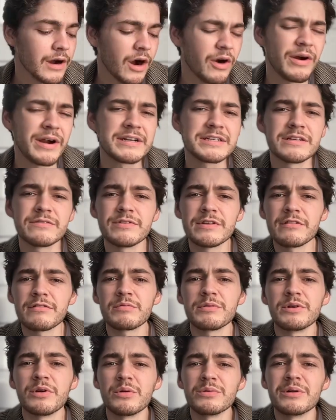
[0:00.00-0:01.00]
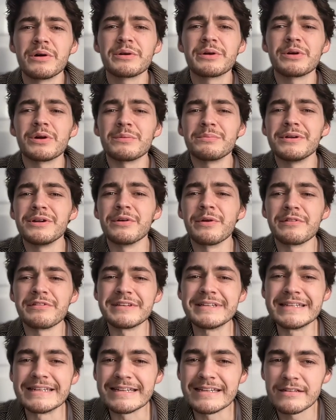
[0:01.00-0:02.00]
our activities would no longer appear as
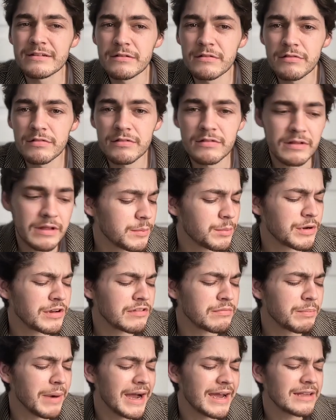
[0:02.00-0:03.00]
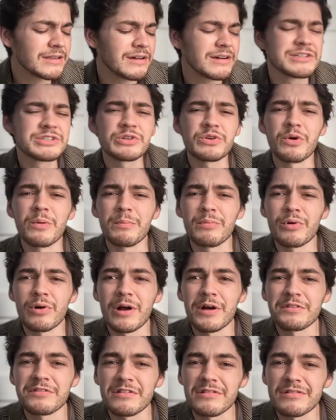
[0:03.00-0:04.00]
deeds, but as biological
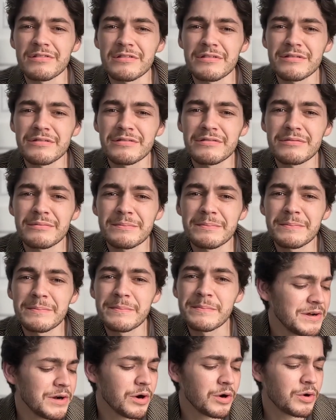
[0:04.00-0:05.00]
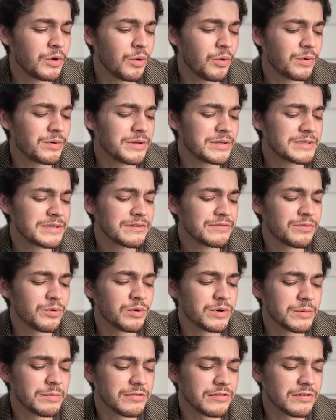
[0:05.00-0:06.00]
processes. Accordingly,
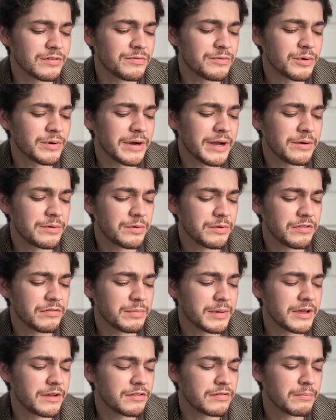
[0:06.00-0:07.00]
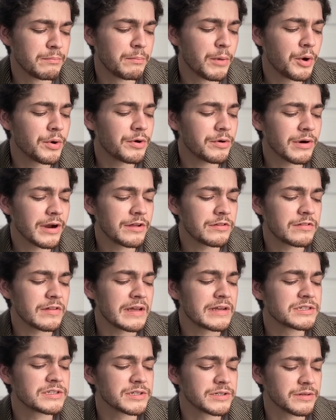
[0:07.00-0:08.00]
for an observer in outer space,
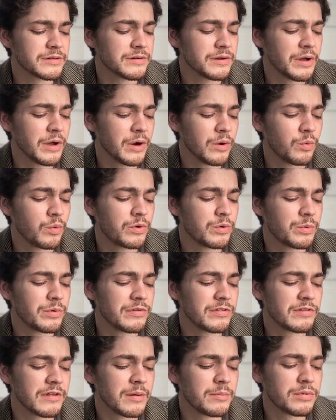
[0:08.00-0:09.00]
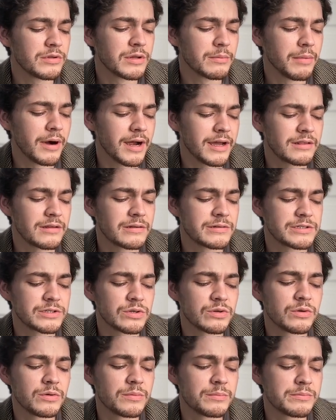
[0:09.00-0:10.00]
motorization would resemble a
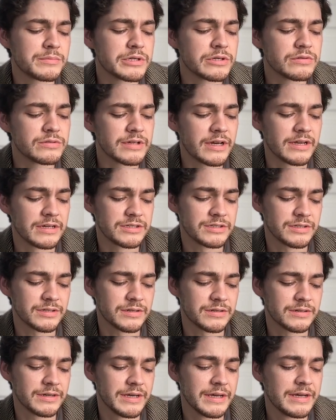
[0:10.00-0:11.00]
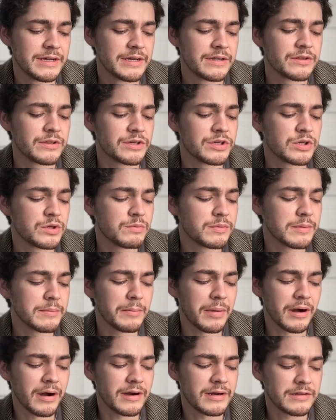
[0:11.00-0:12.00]
biological mutation. The human
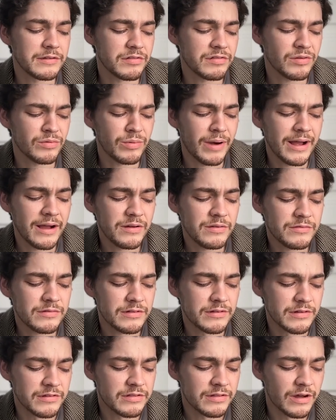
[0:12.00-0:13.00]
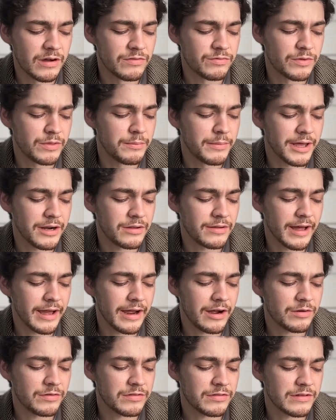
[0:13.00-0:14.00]
body surrounds itself with metal
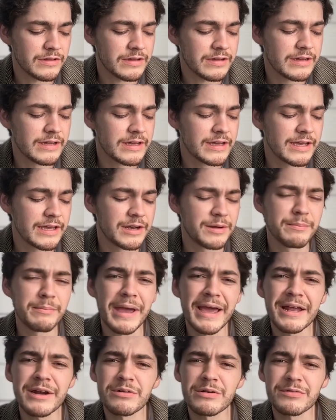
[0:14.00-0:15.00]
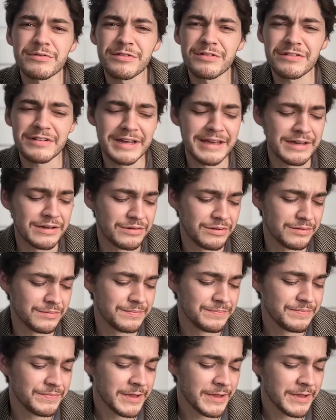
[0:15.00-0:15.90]
housing in a manner of a snail,